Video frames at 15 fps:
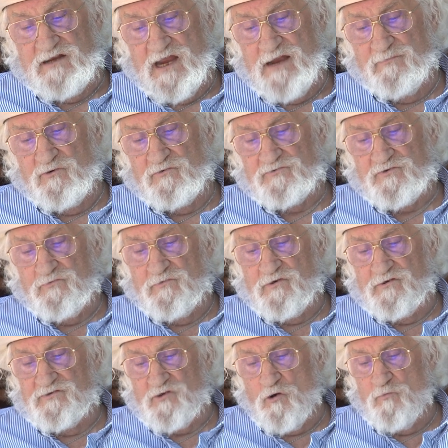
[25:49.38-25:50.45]
Gabriel to an
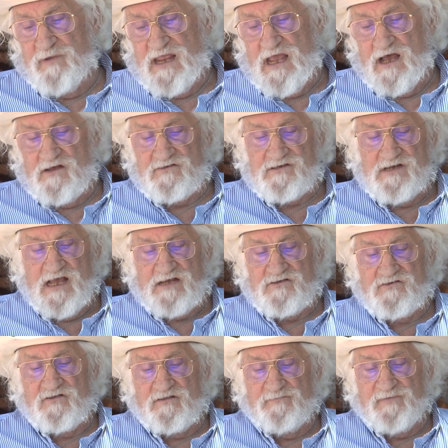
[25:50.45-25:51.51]
adobe house
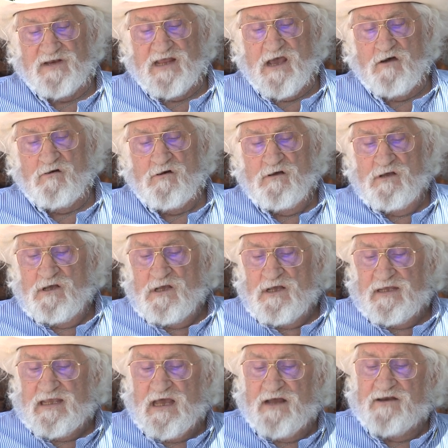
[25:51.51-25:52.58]
next to the Pinal
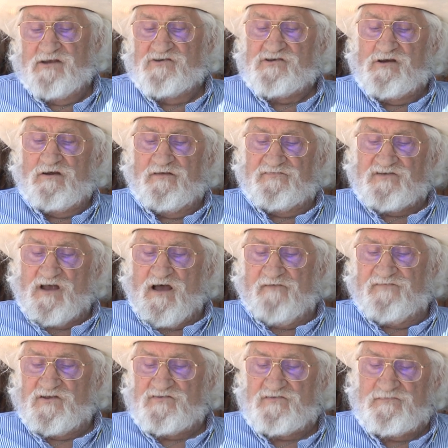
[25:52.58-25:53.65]
County Sheriff's
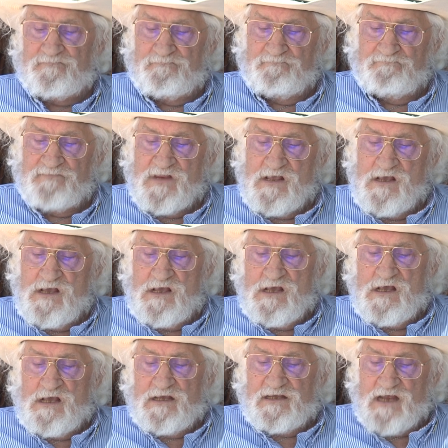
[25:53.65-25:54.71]
Office.
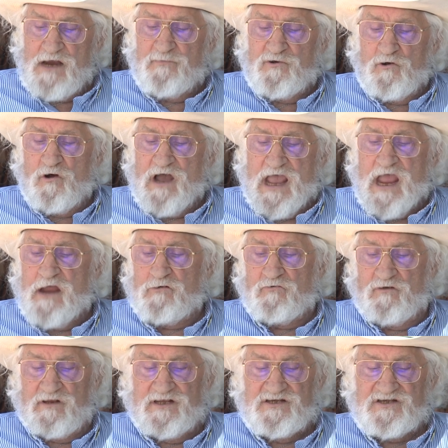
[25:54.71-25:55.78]
Gabriel
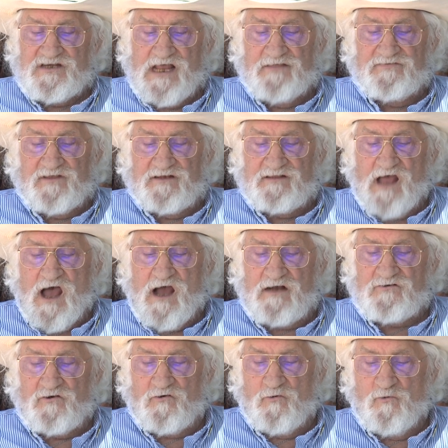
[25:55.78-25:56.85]
angrily sent the
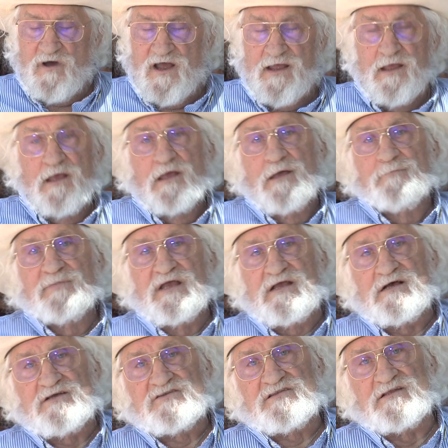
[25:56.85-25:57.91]
doctor away
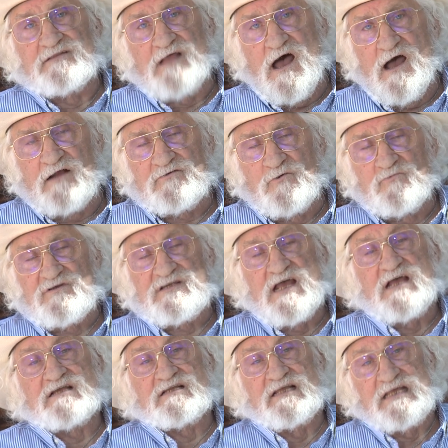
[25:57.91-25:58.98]
because the doctor was
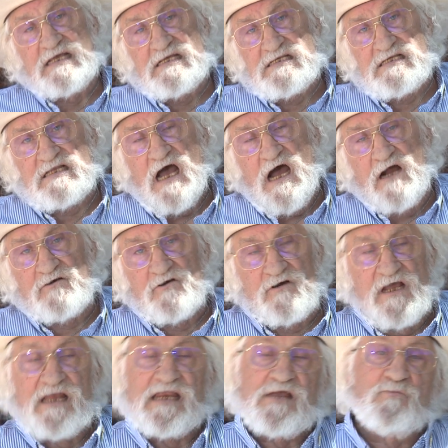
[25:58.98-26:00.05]
actually his doctor,
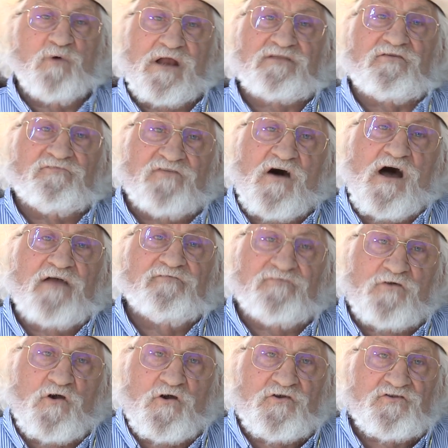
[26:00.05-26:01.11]
and he went to Phy
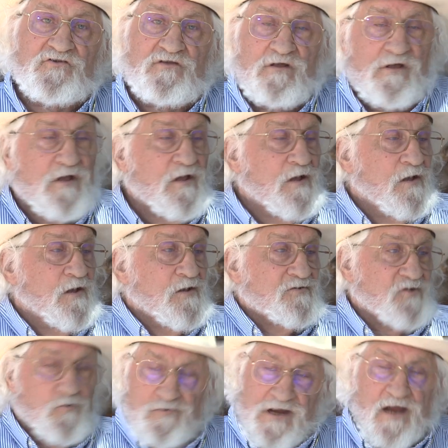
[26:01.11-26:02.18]
first.
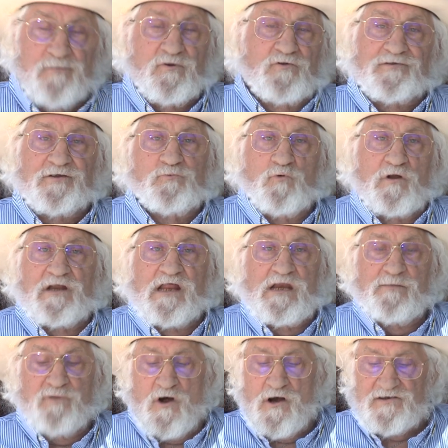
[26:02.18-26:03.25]
So Gabriel didn't want
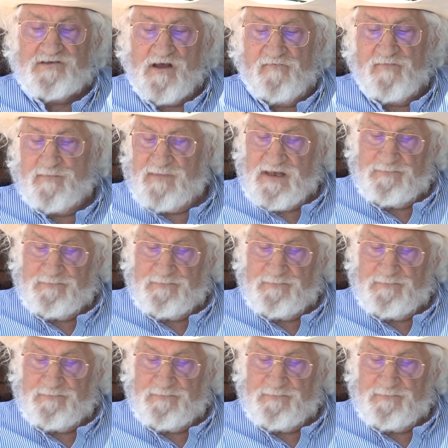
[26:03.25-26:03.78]
any parts of him.